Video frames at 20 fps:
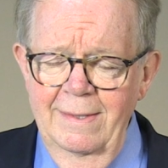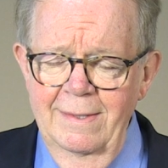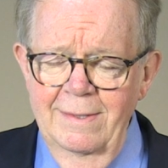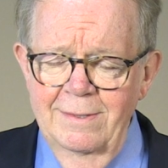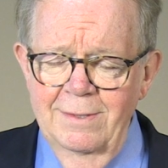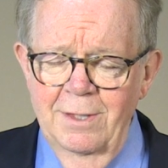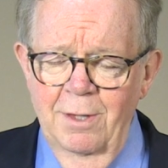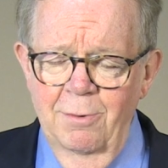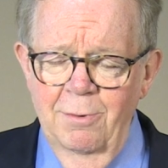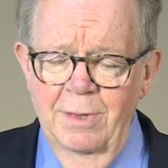
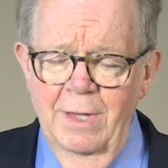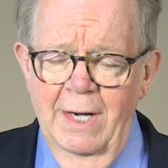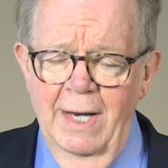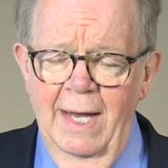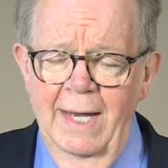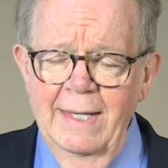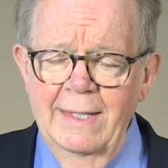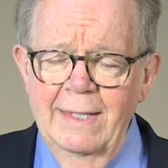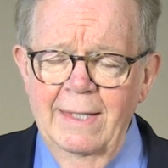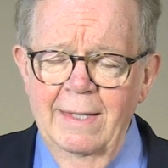so that
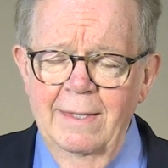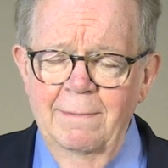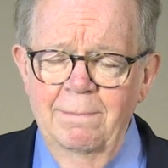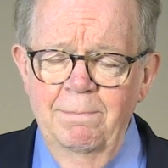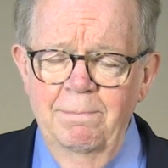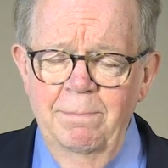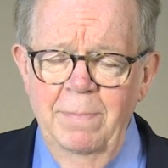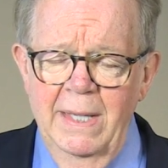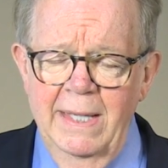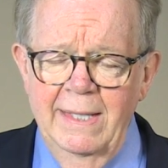I
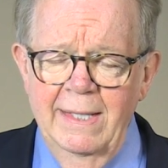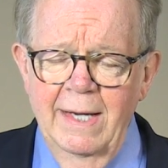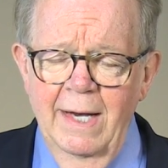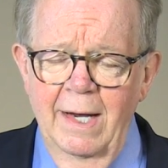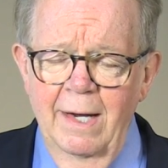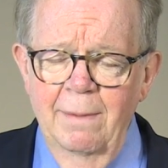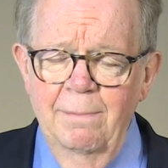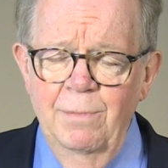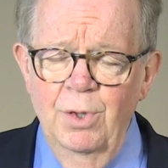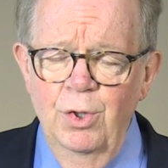can
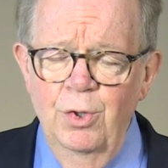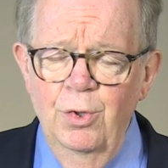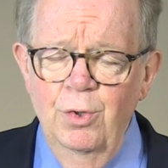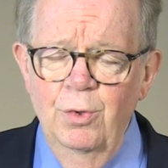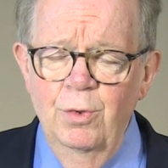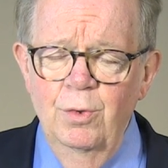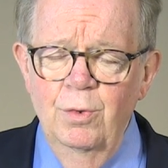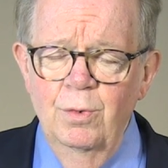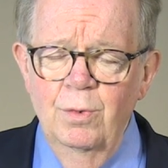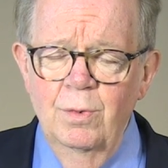become
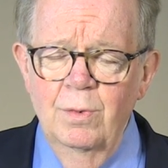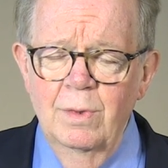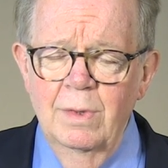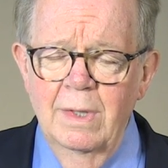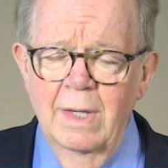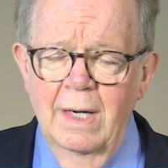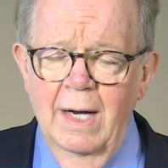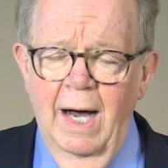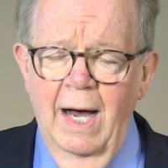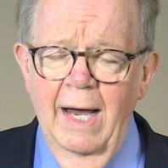who
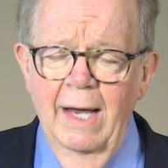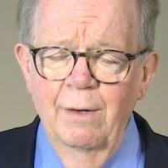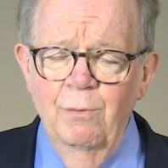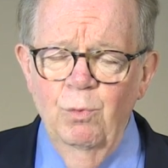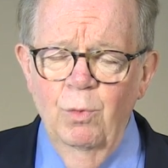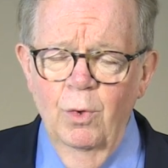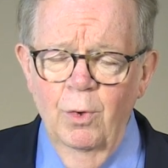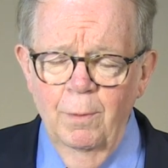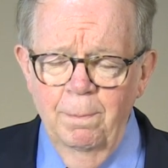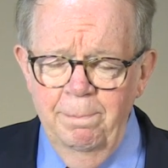I
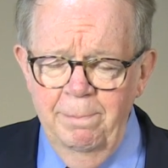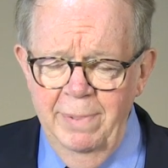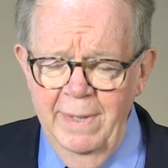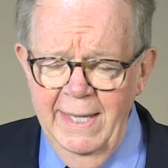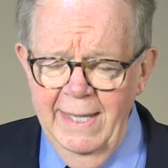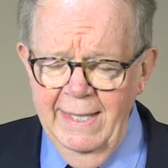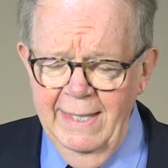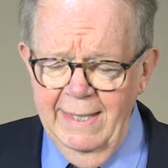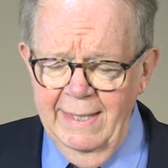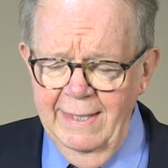will
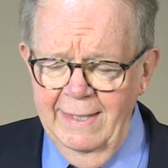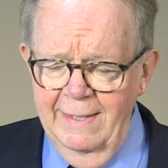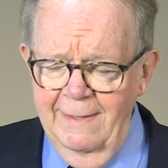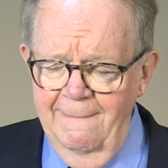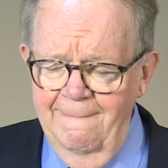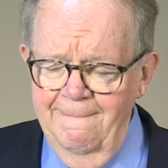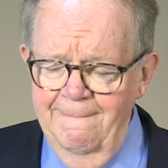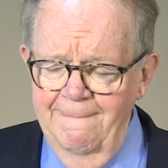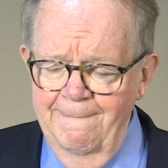be.